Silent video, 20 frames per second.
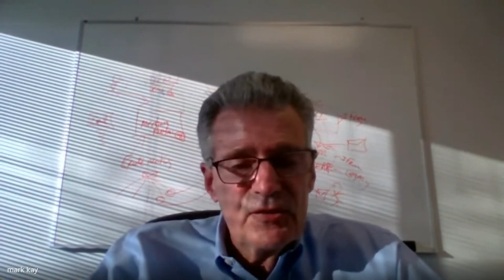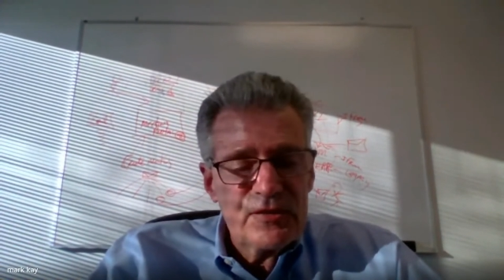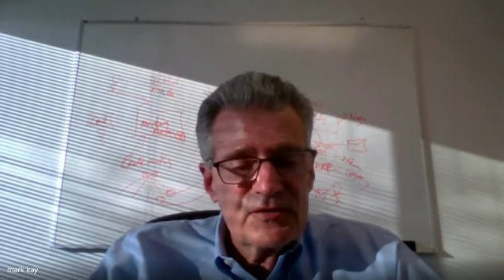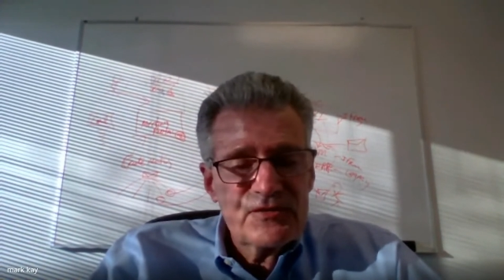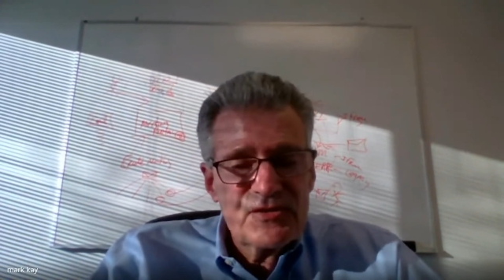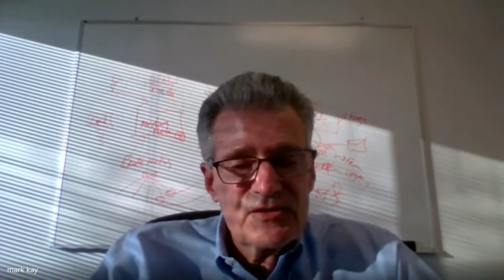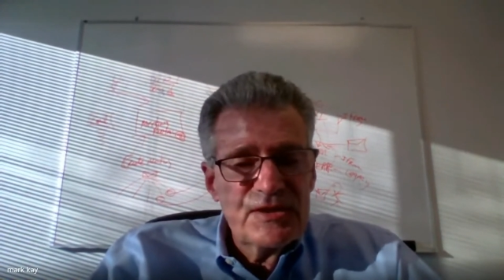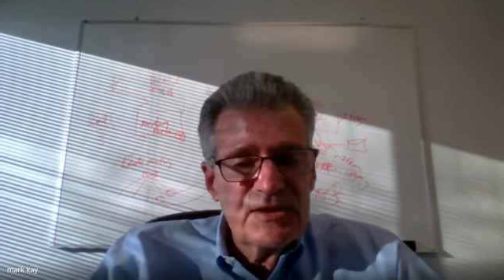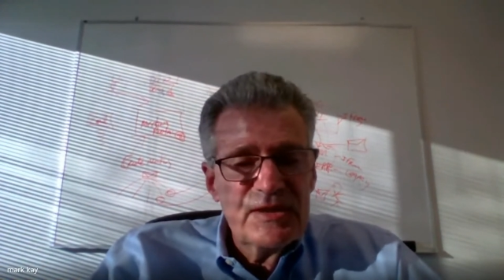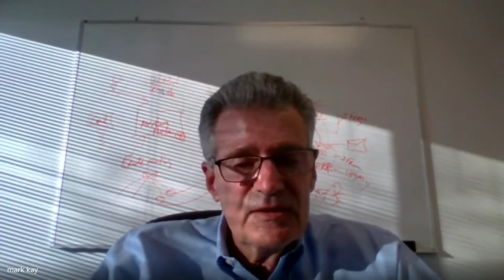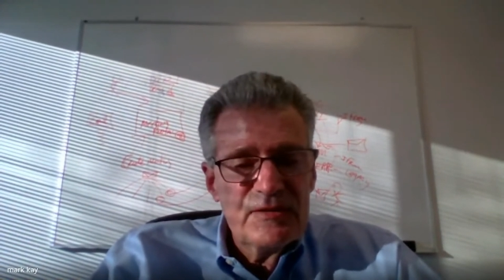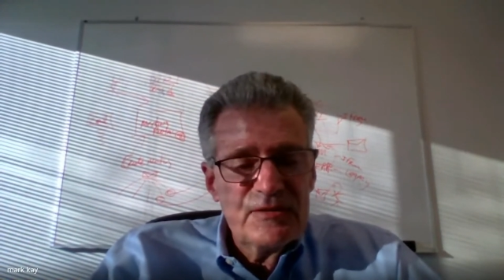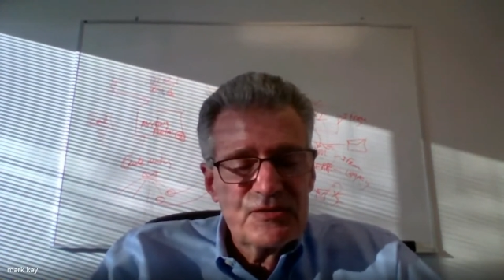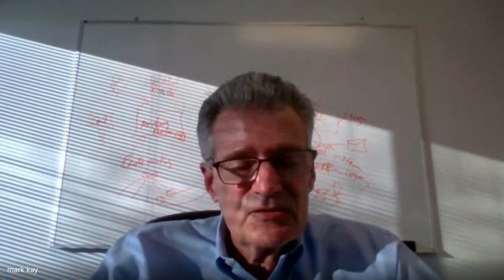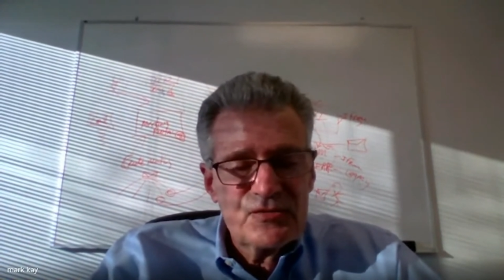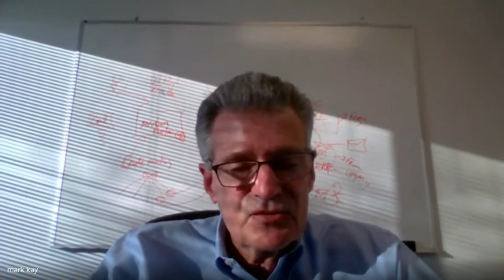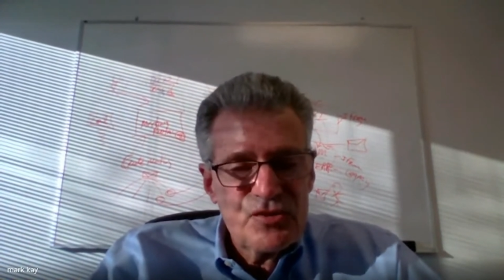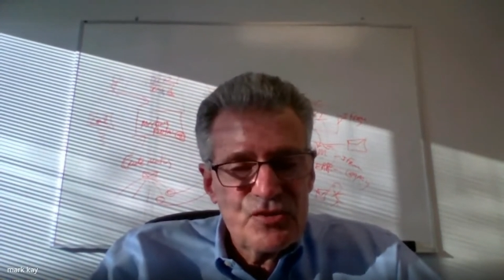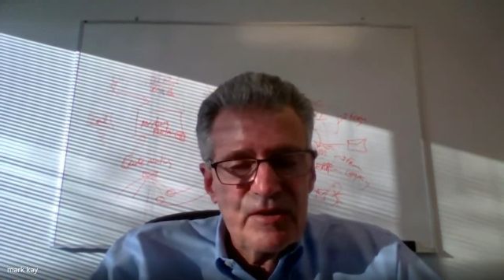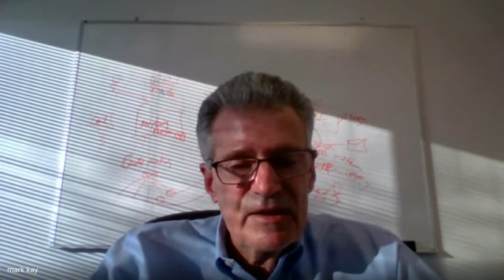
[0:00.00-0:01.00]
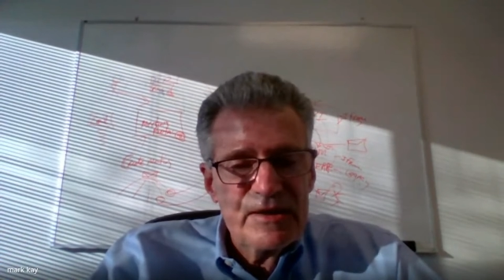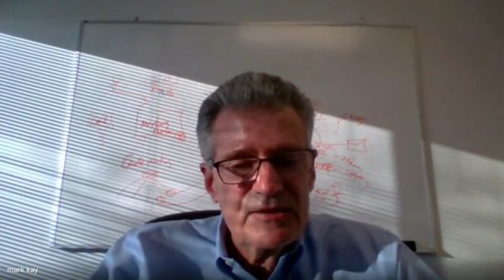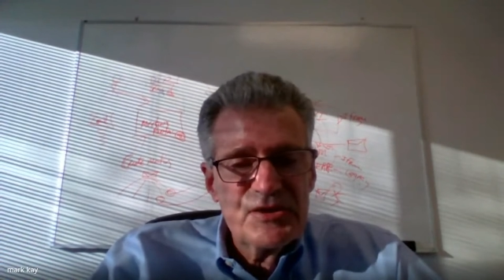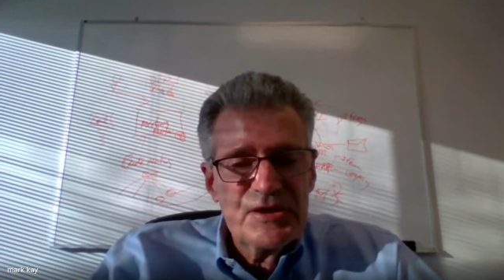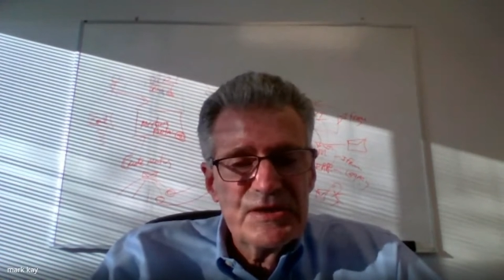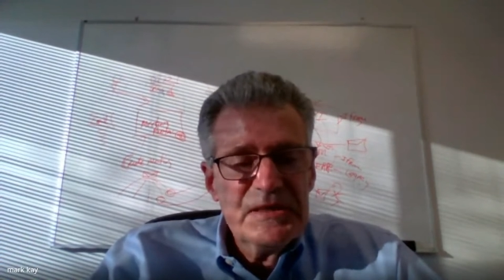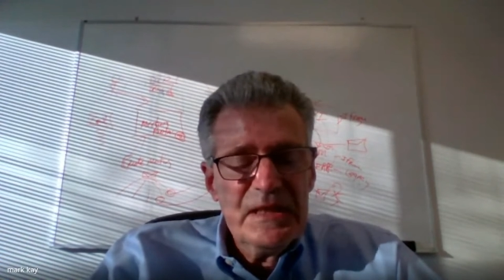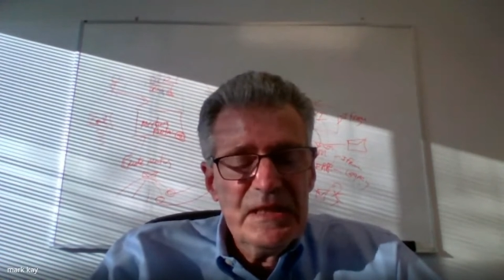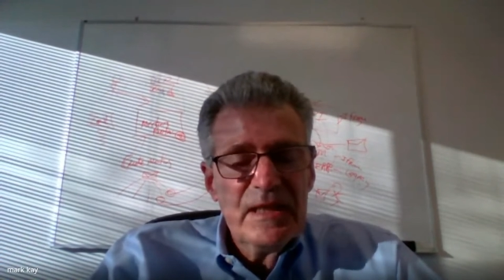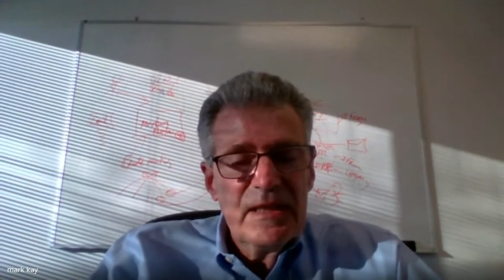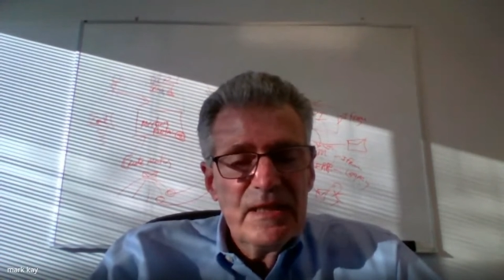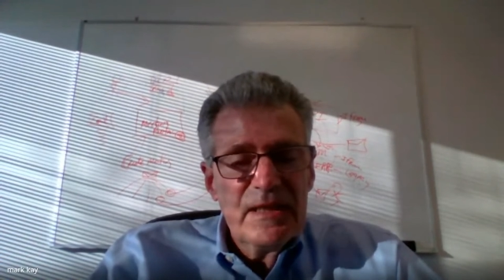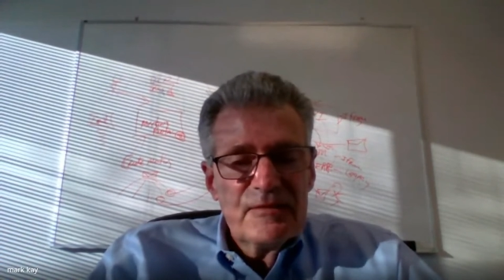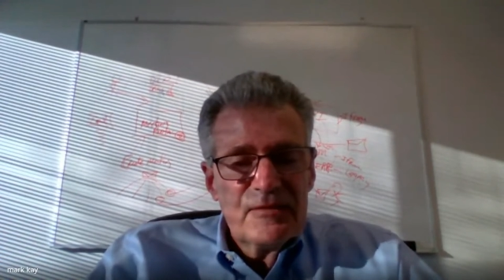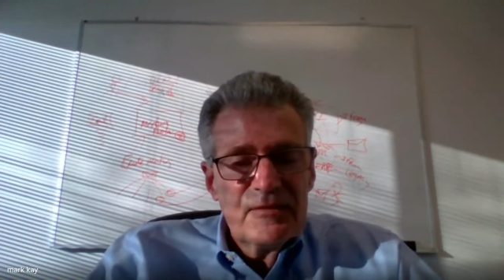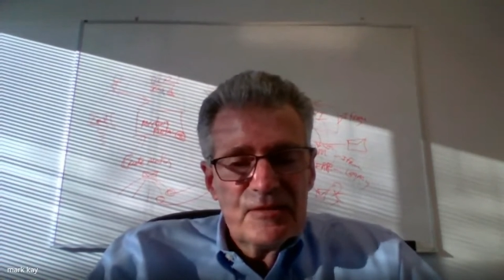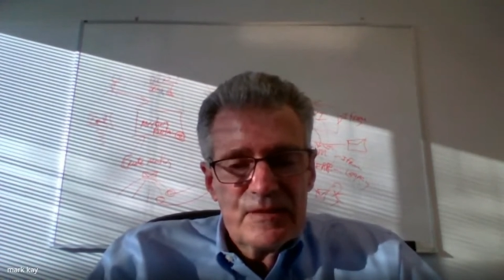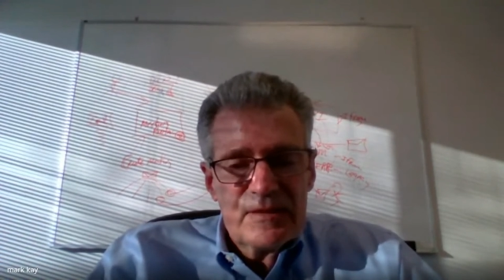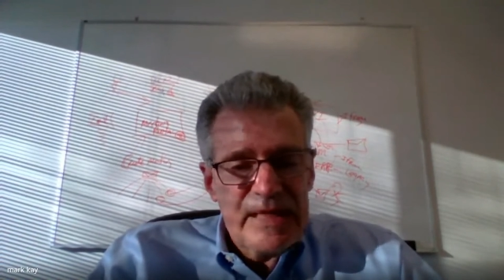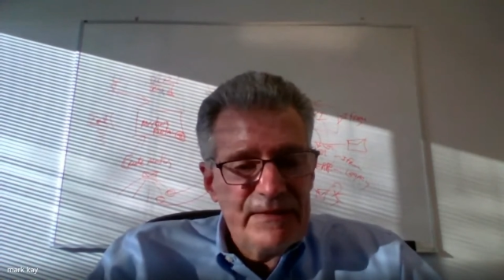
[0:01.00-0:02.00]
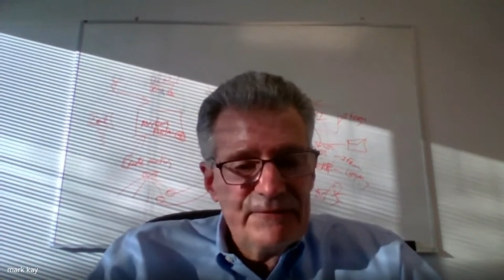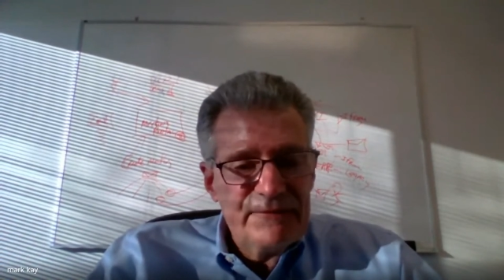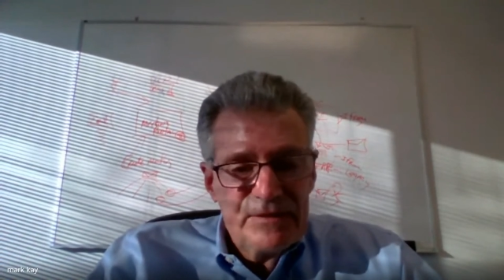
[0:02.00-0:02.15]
City to charge it, you'll have to